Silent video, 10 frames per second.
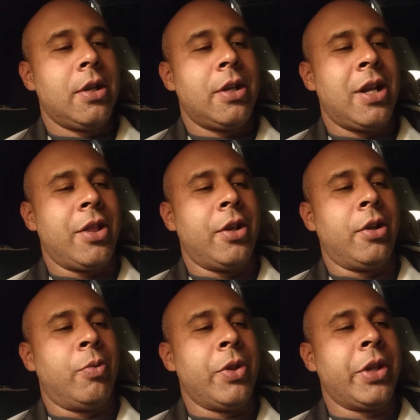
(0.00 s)
Now
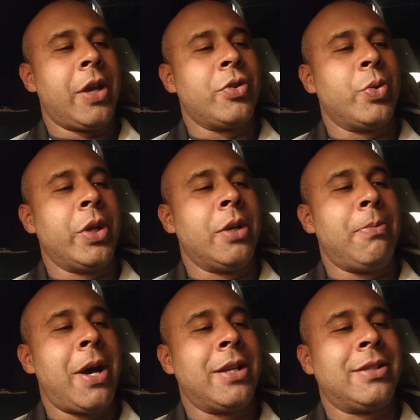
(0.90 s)
the one thing I was reading
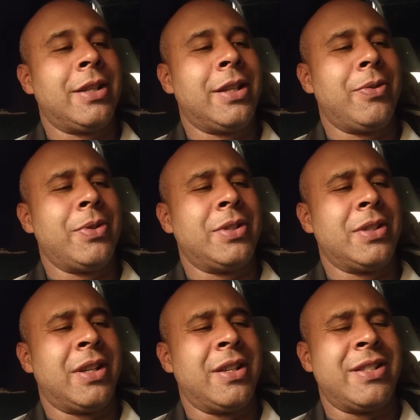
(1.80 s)
about it said there
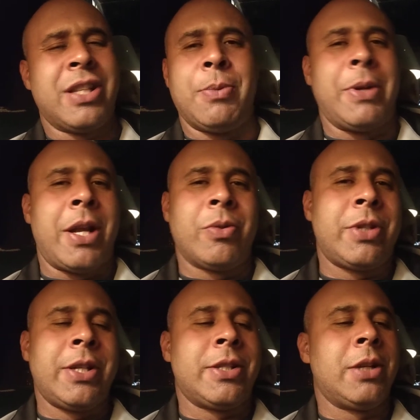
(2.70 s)
was uh, cinnamon. I don't
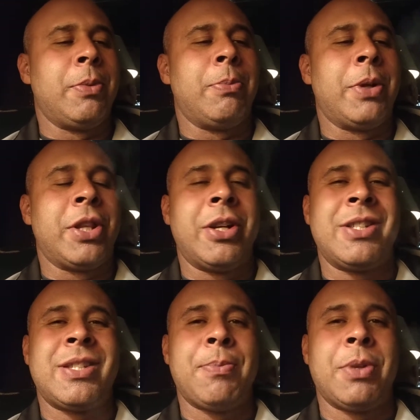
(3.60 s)
taste cinnamon, but there
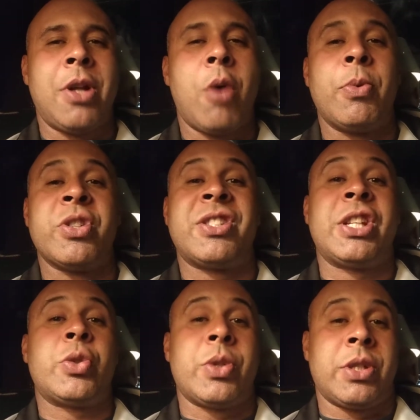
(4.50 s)
is something almost
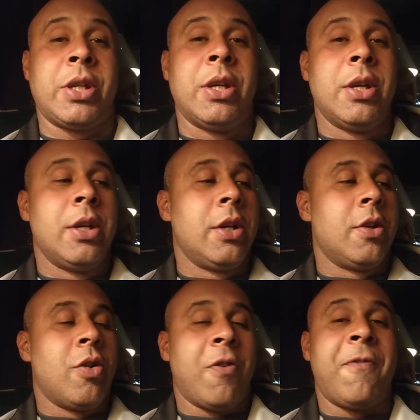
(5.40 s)
citrusy
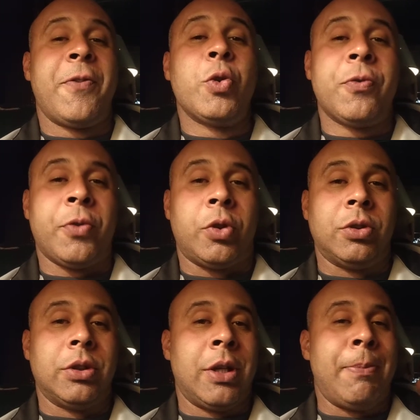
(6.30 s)
or fruitful
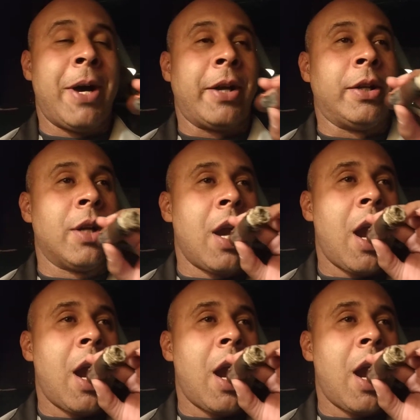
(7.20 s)
about it.